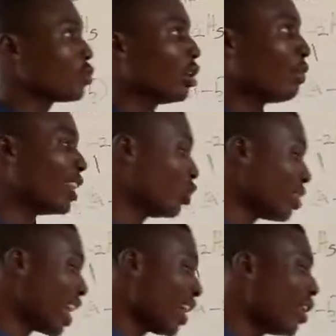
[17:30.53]
of sodium
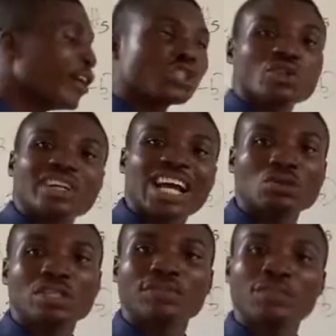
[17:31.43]
hydroxide to
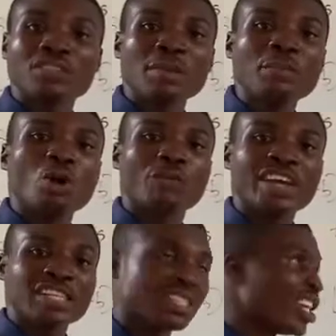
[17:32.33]
react with 15 ml of
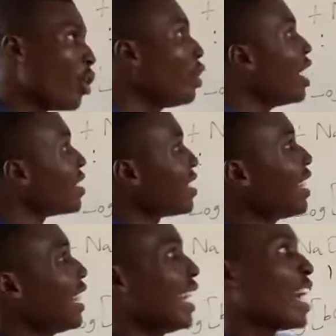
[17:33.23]
HCl,
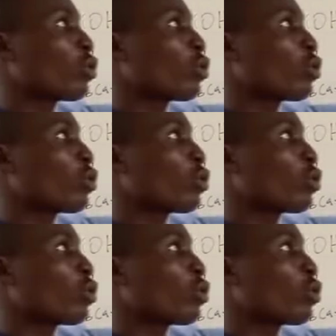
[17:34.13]
seeing that their